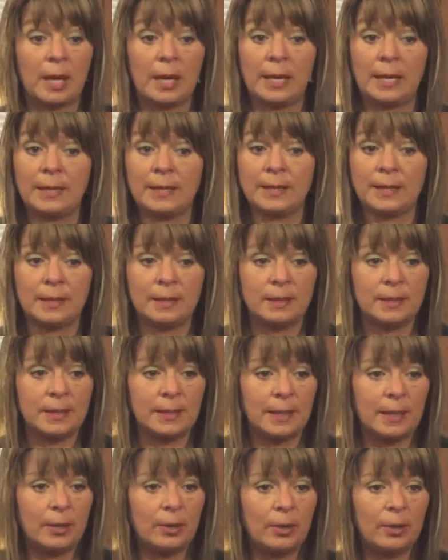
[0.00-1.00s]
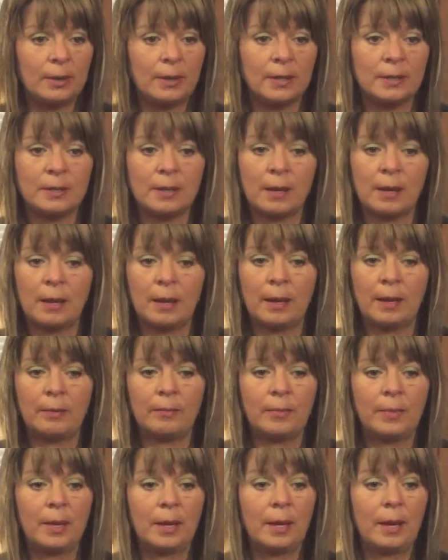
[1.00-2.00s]
He's sincere at the
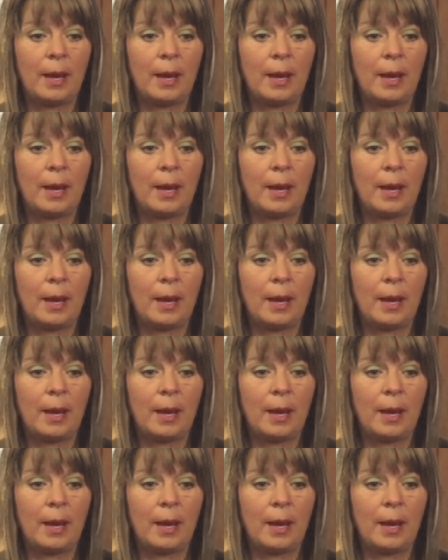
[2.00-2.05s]
time.